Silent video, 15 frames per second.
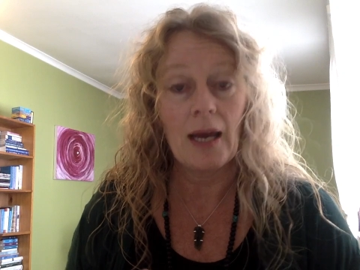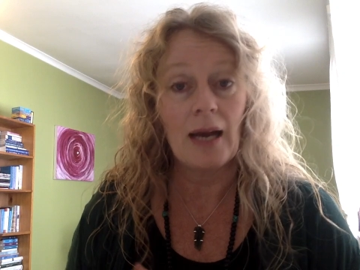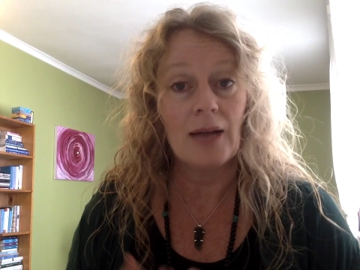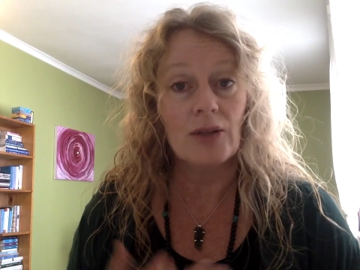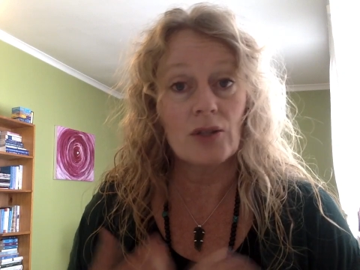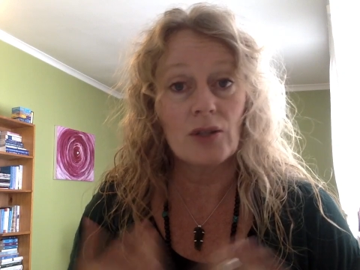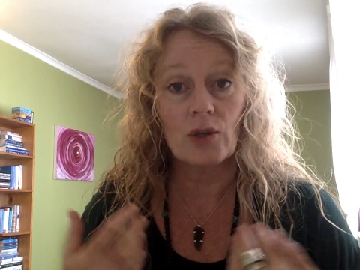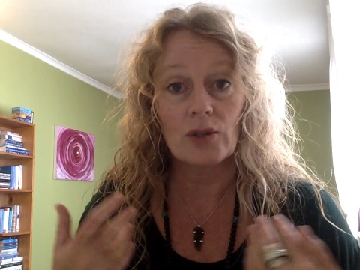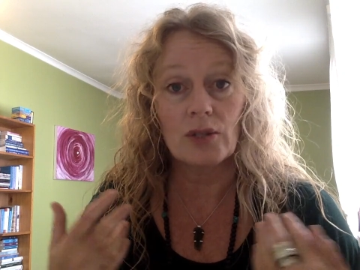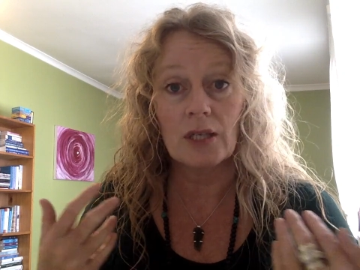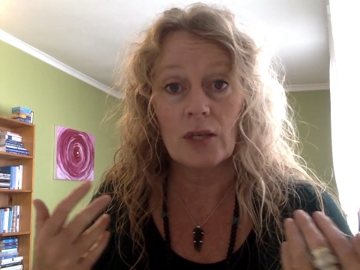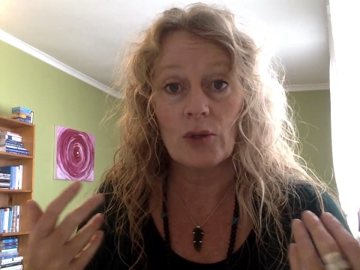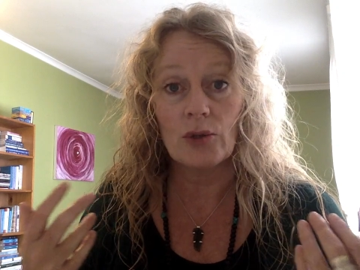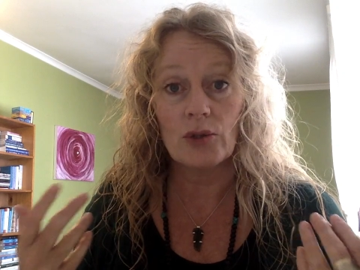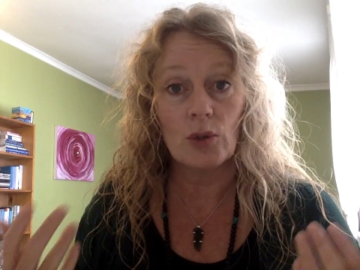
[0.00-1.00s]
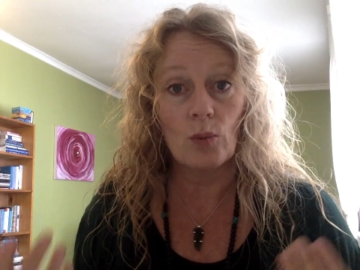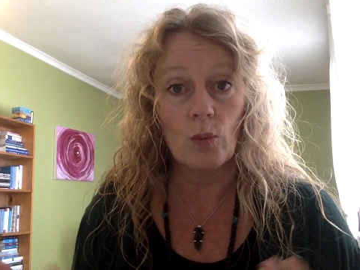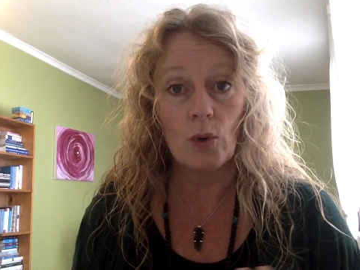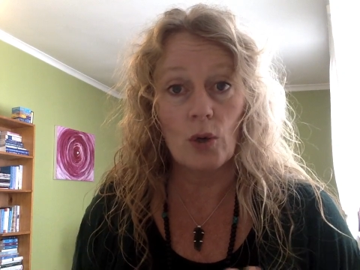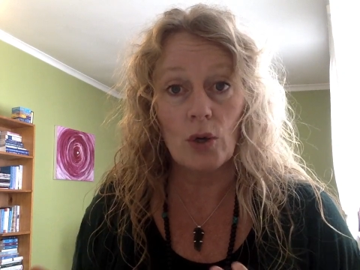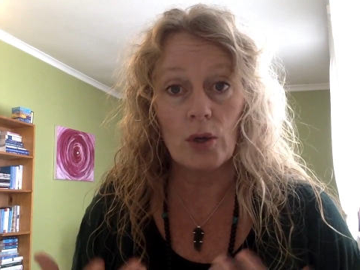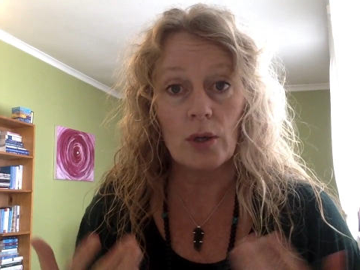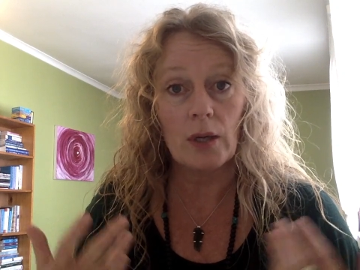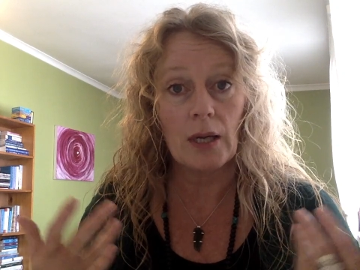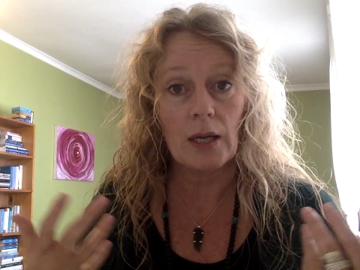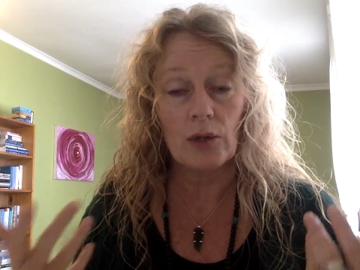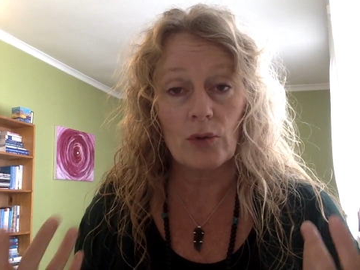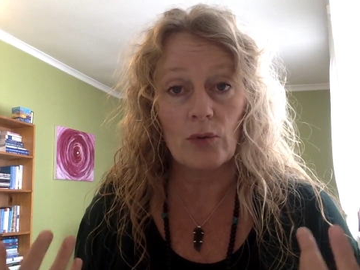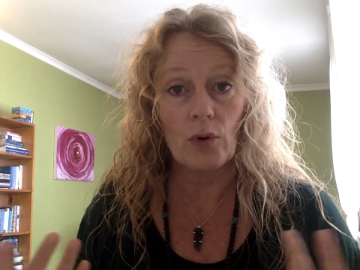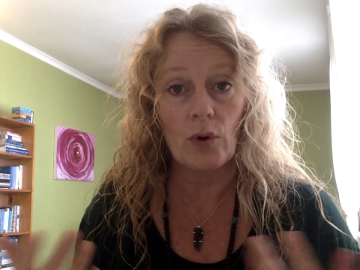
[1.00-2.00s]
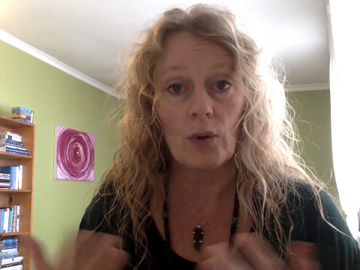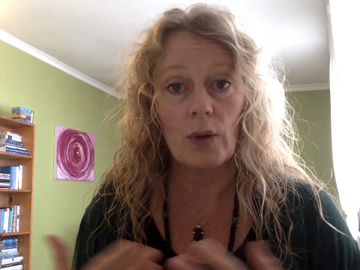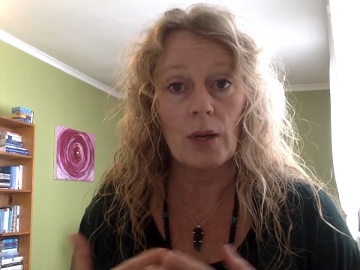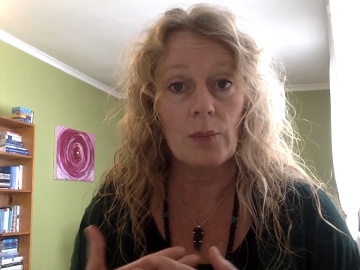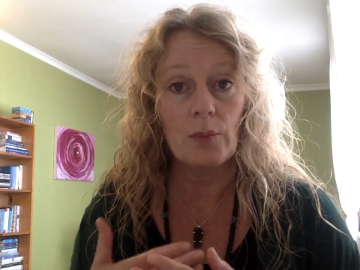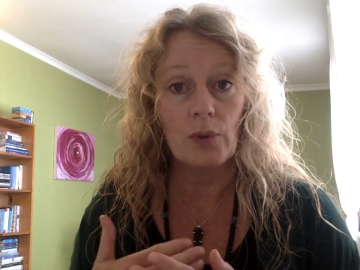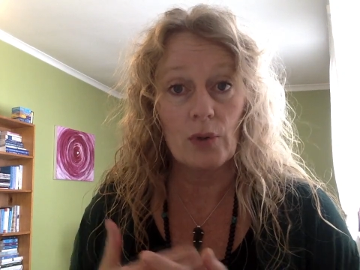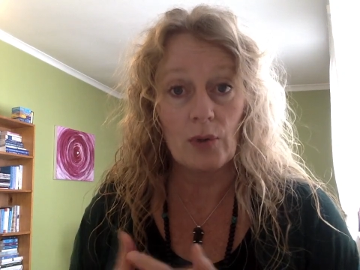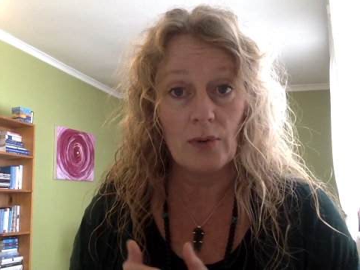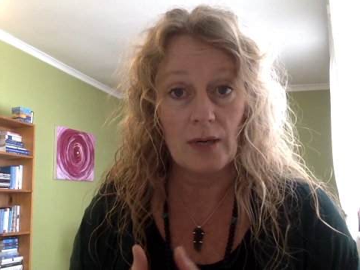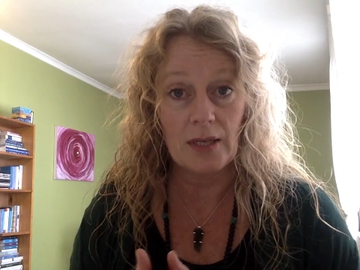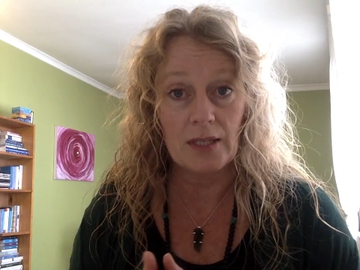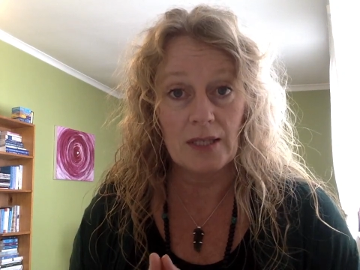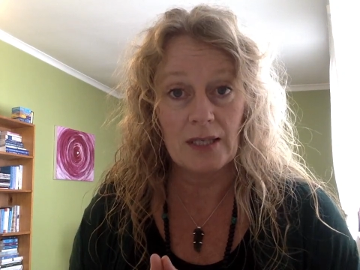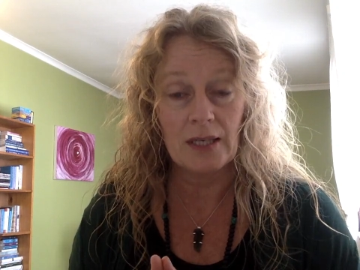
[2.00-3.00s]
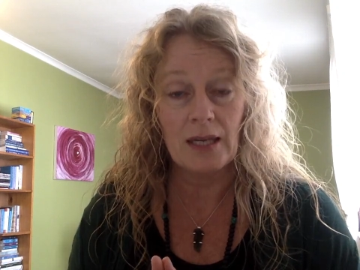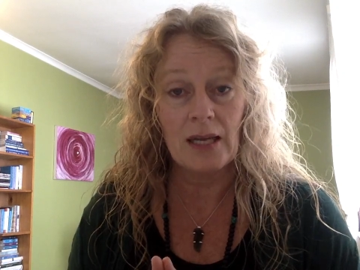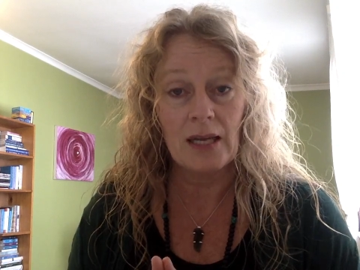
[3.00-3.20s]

and just continue to work and grow and progress.